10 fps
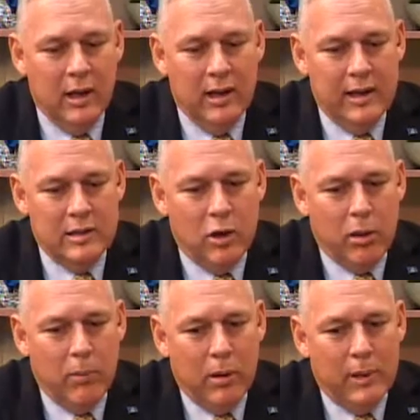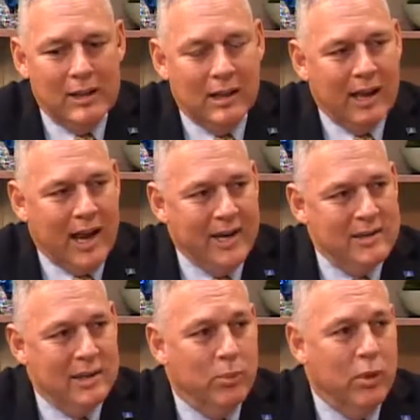let us
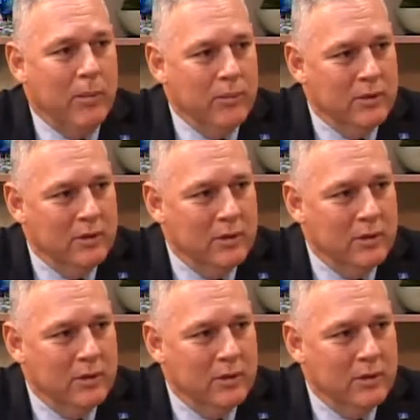compartmentalize the problems.